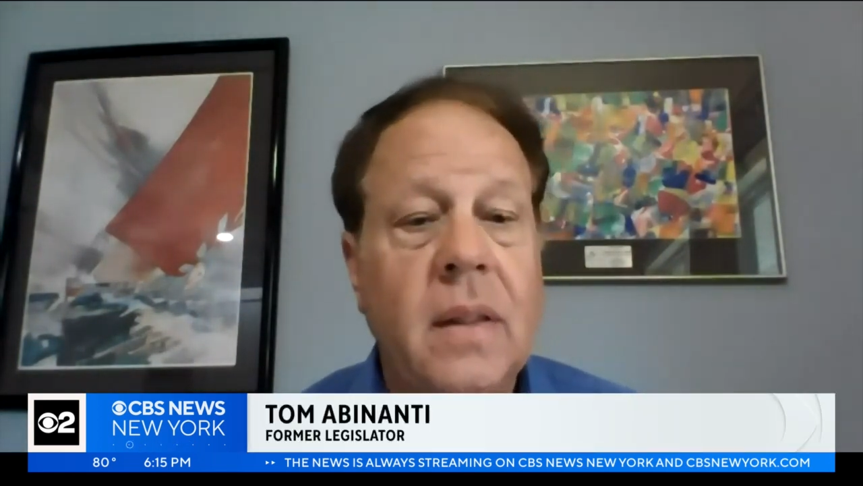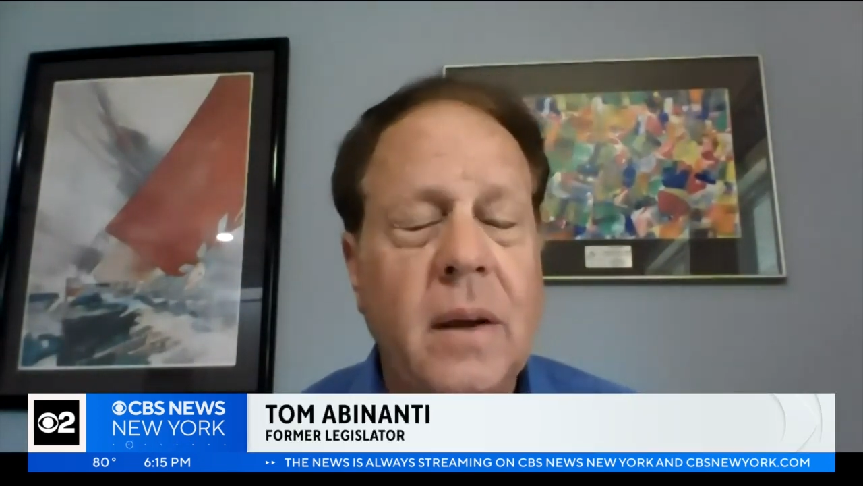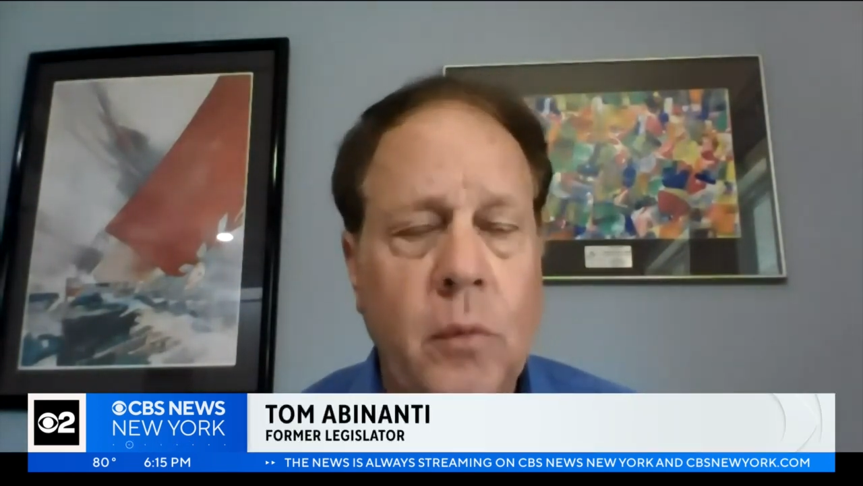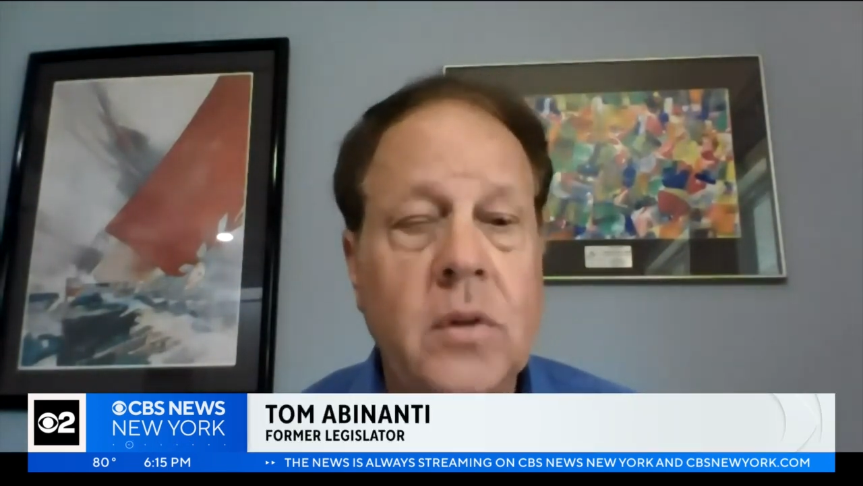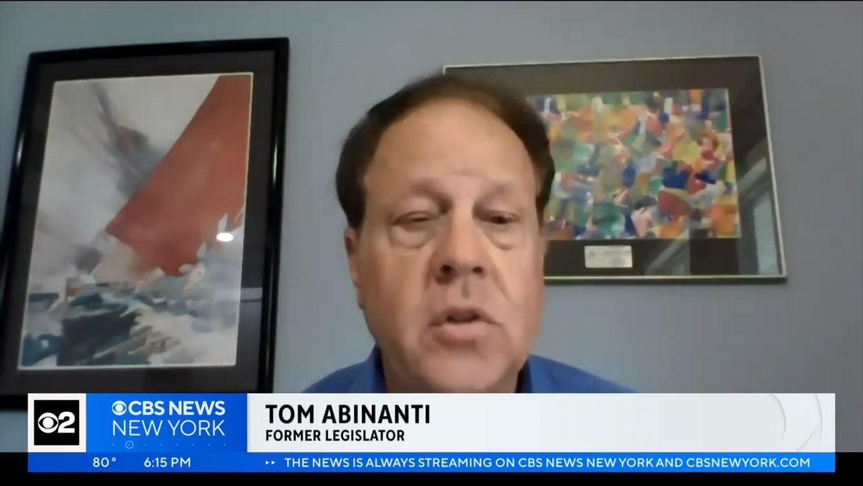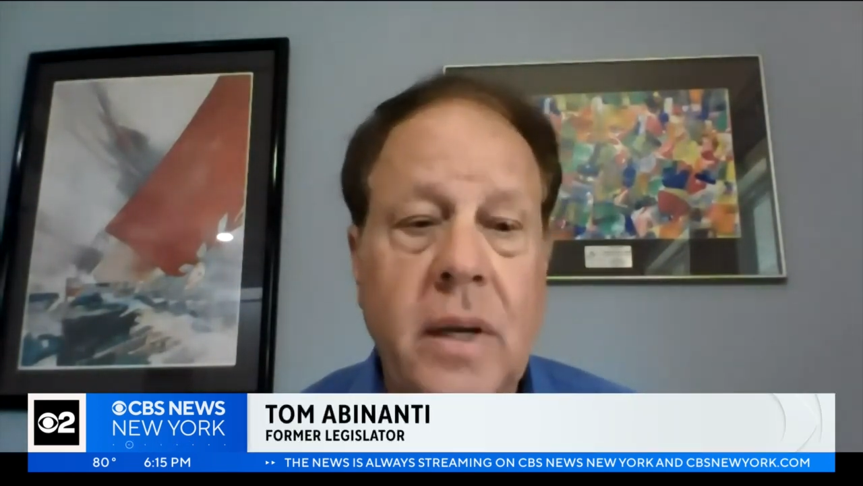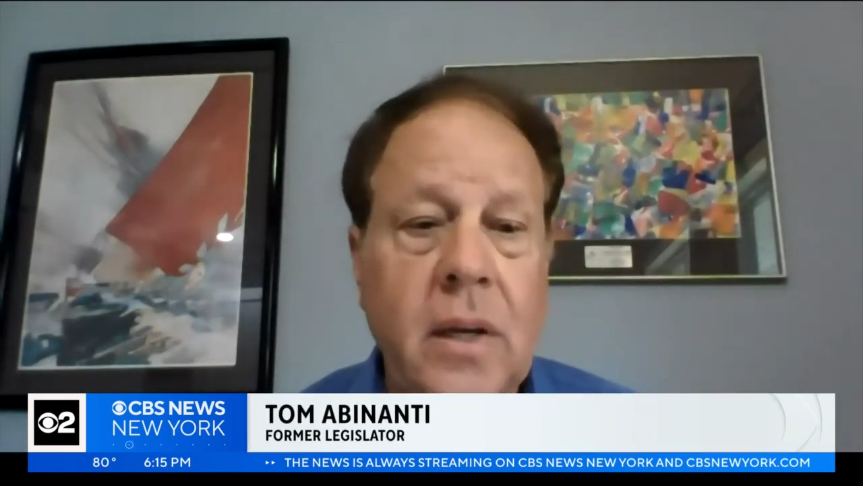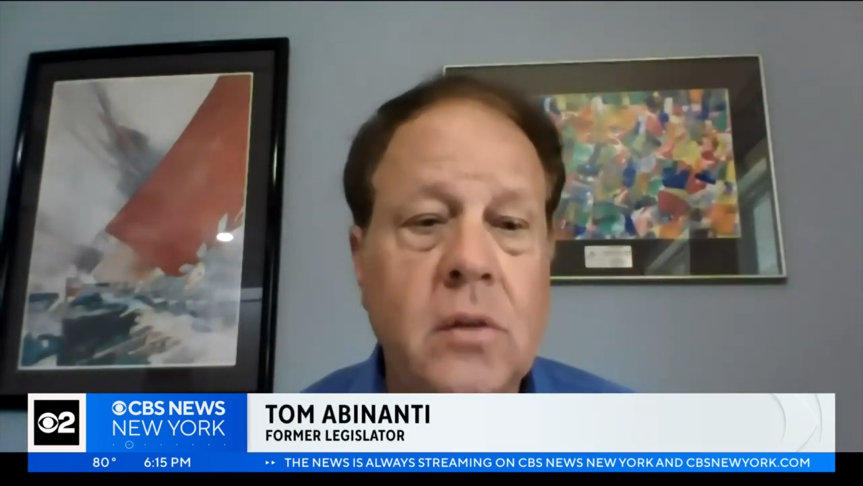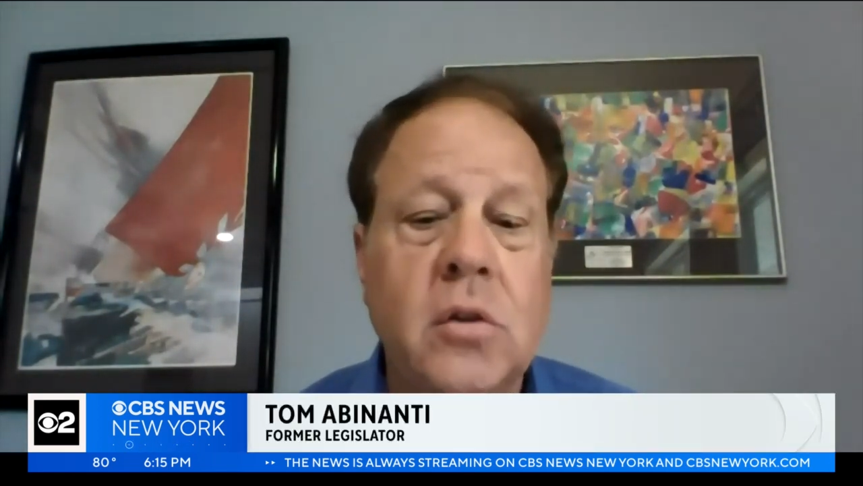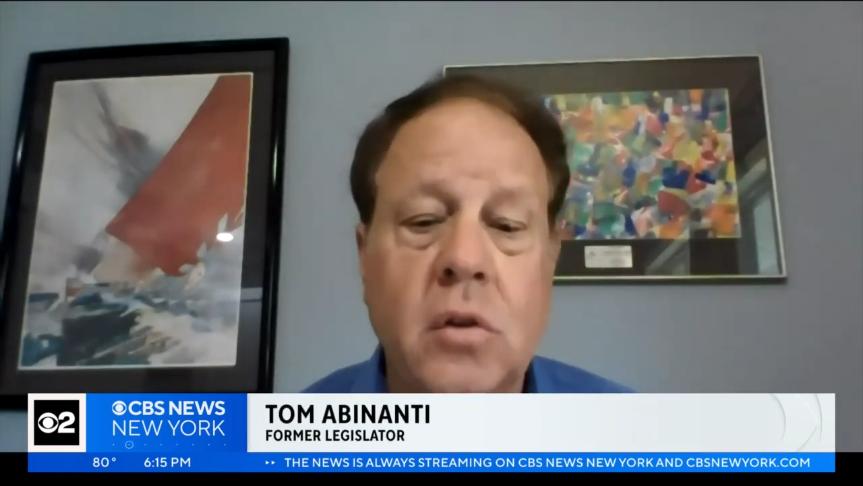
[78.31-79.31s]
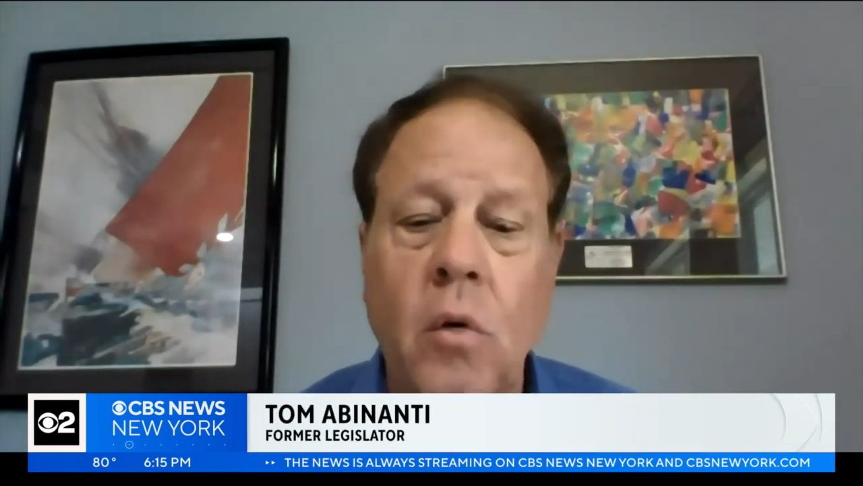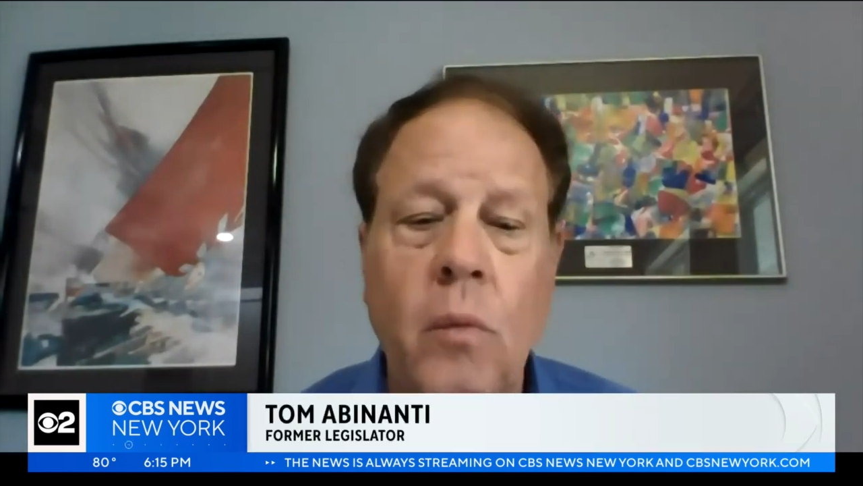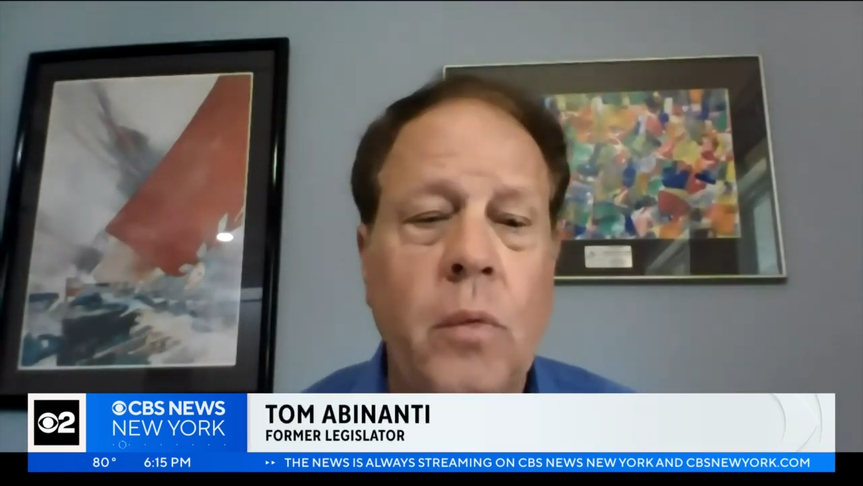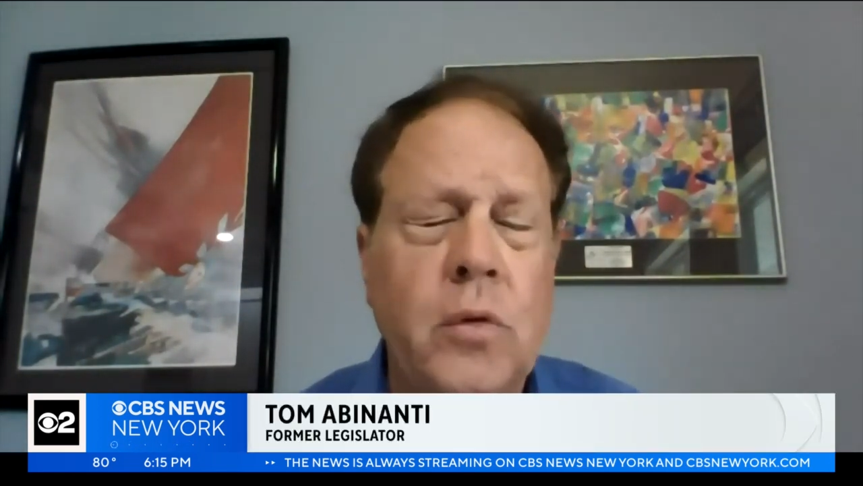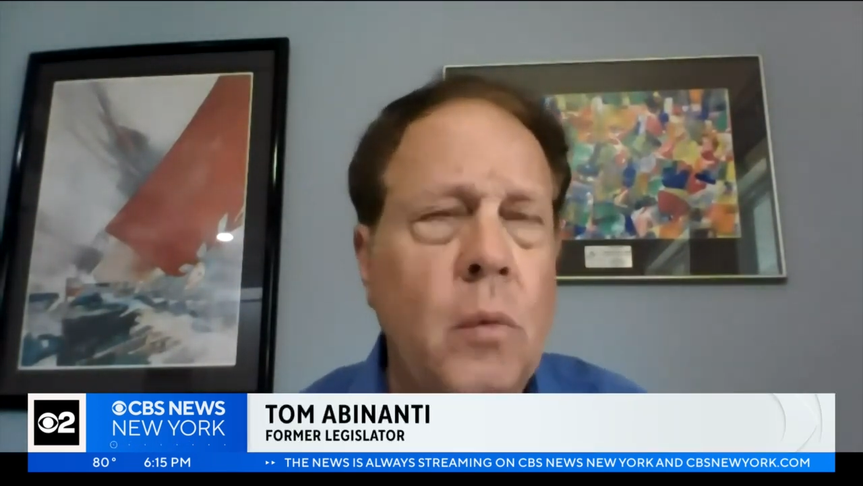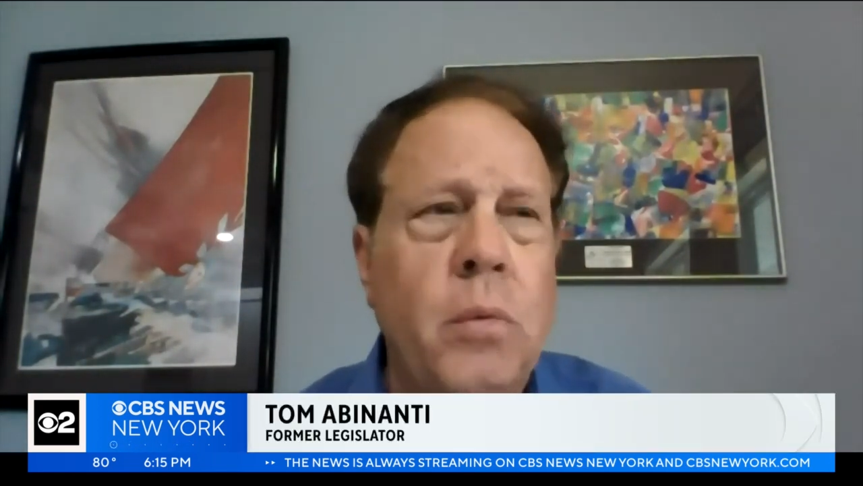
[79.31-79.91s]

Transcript: uh, that we're seeing so